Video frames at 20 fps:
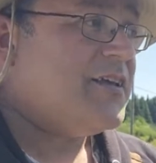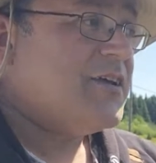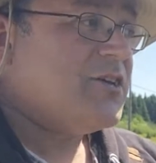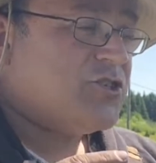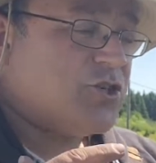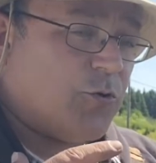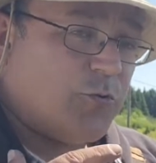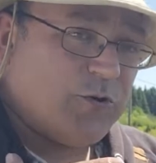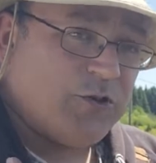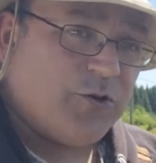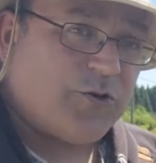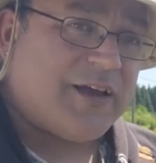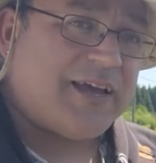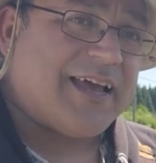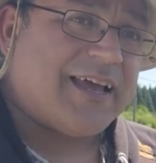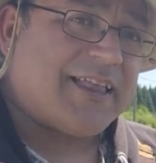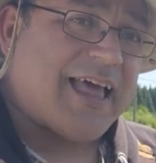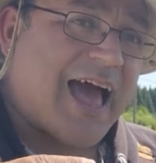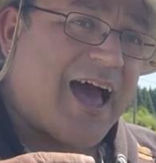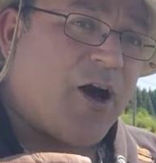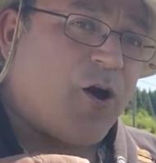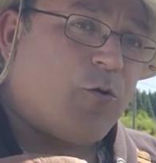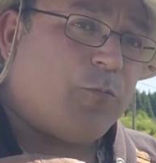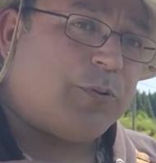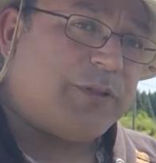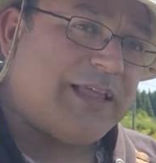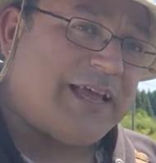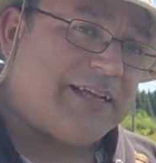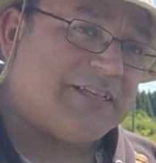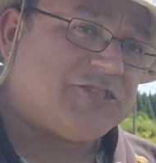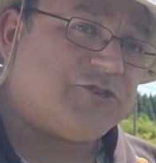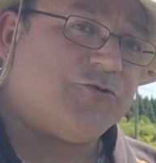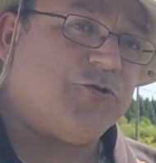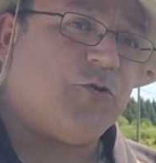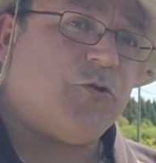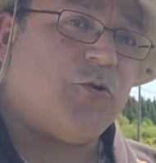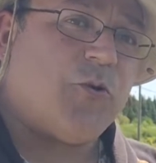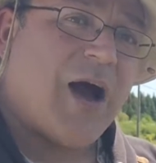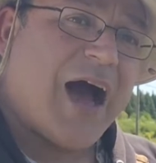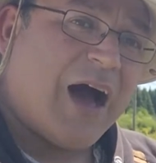So we're looking at how plants
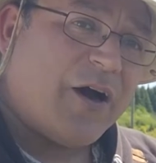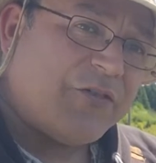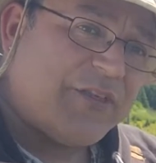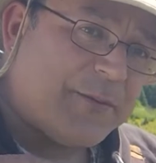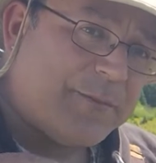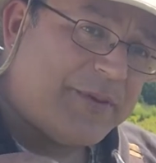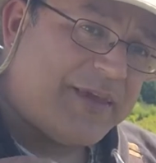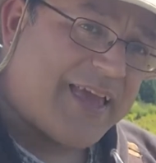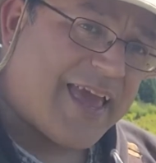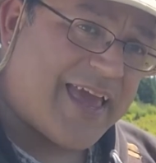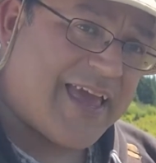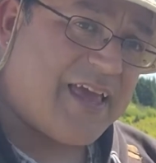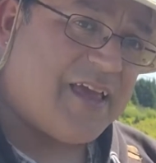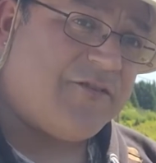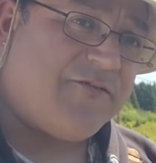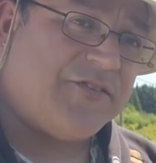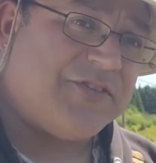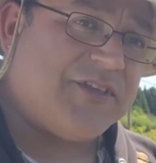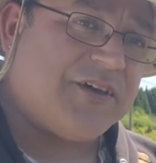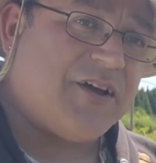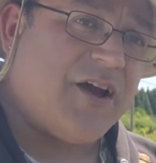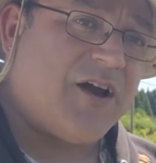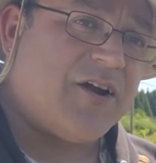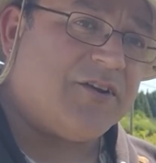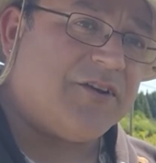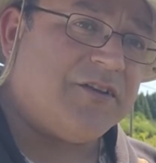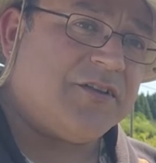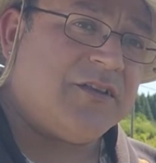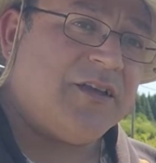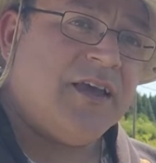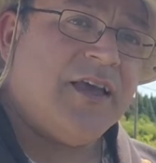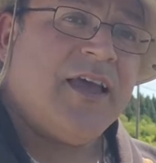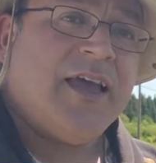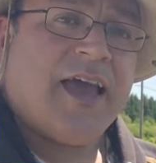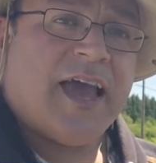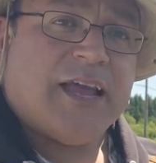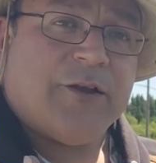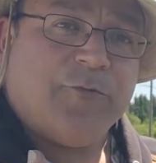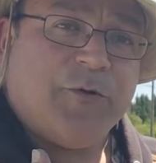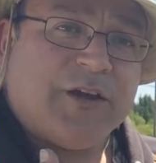grow, how they behave in the garden,
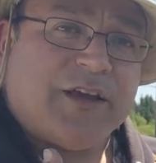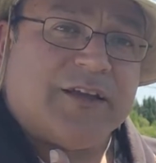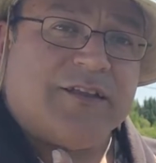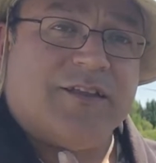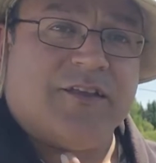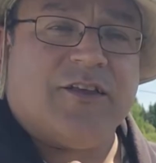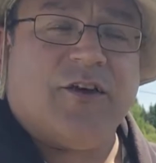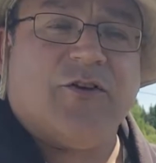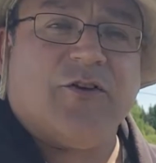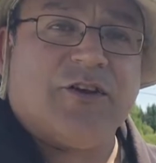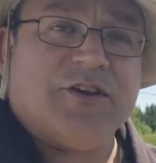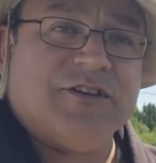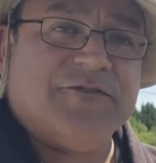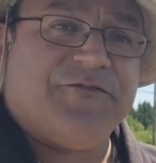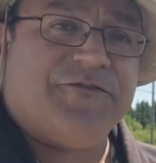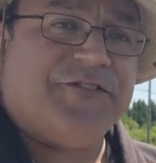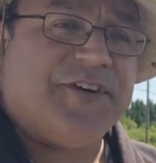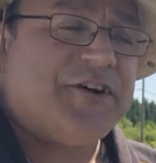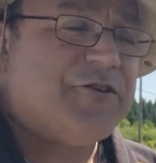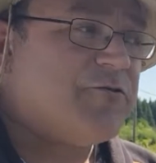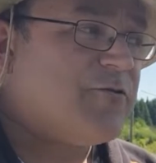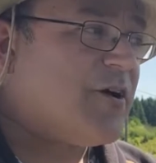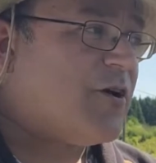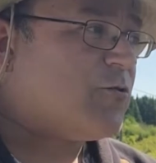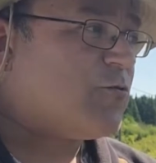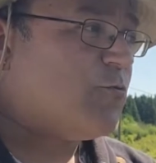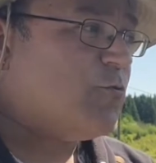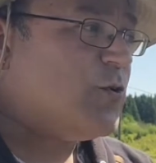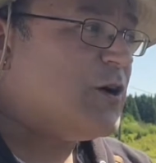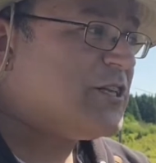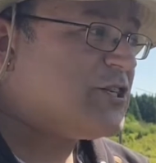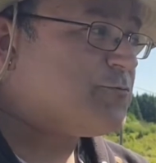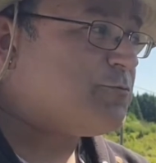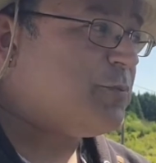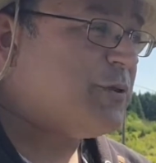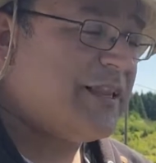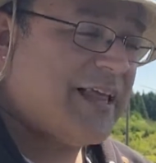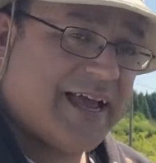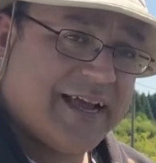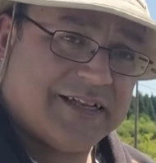and we can figure out which
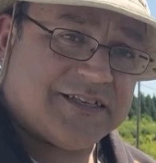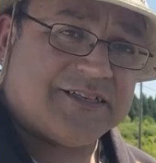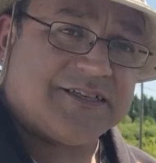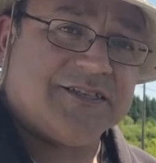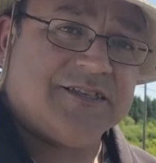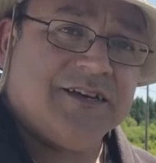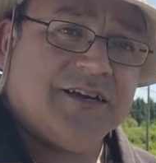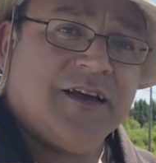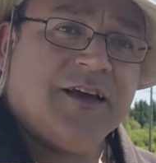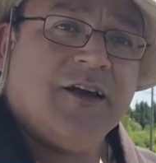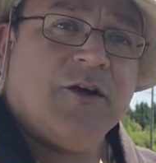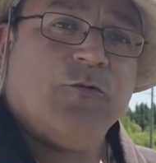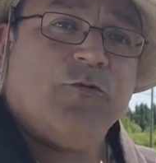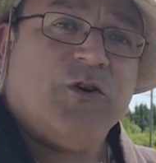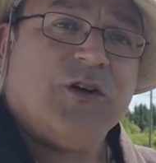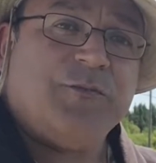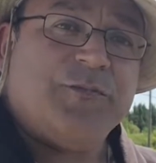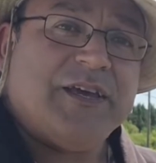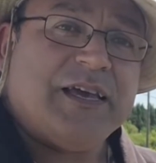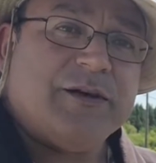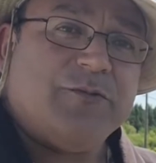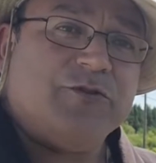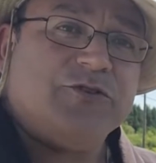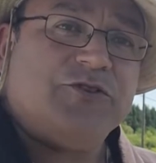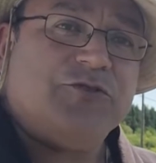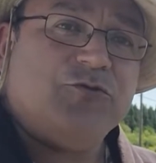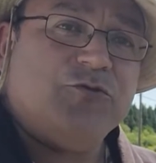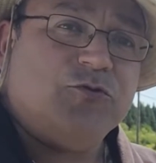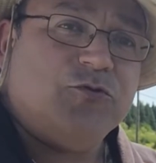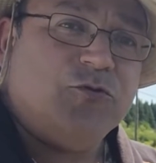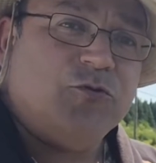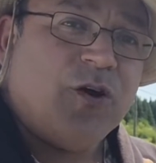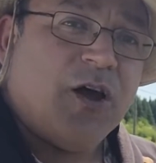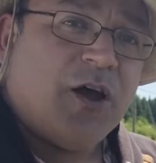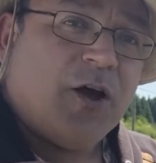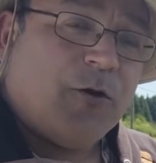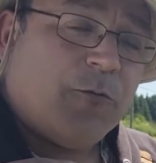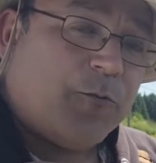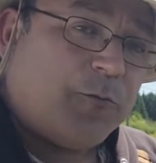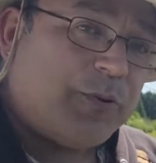plants will be able to
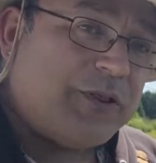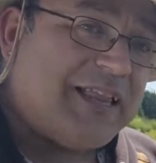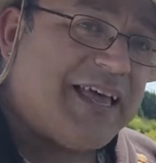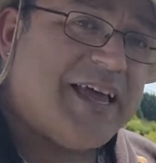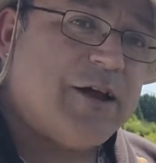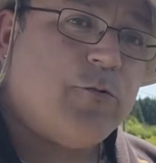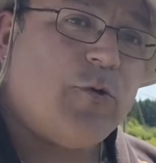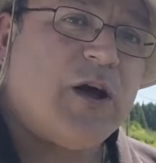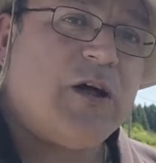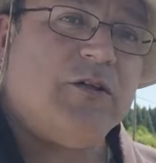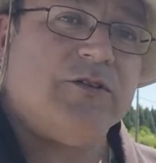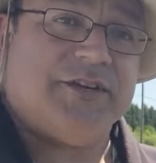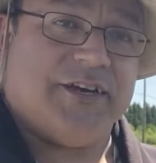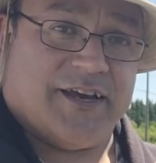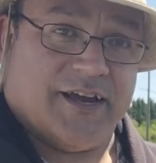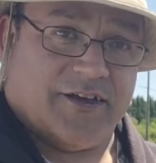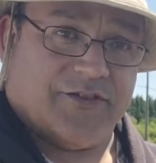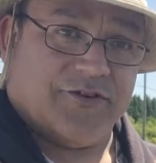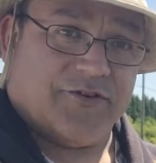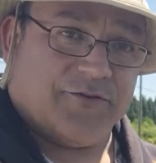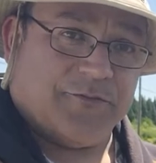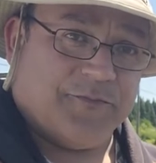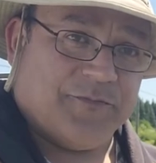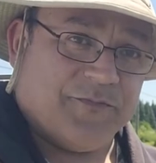play well together.